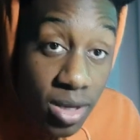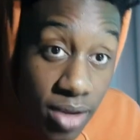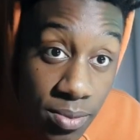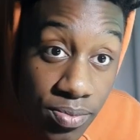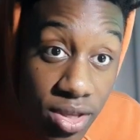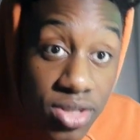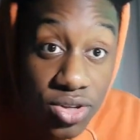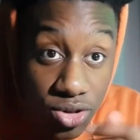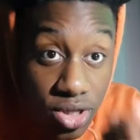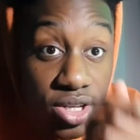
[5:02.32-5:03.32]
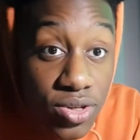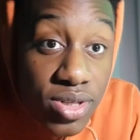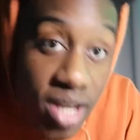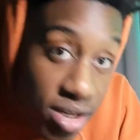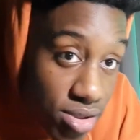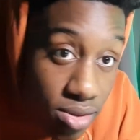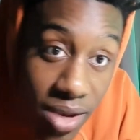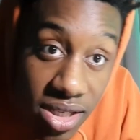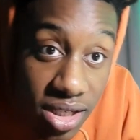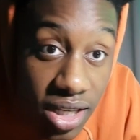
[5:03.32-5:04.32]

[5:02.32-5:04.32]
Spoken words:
I'm in, so you can use that to basically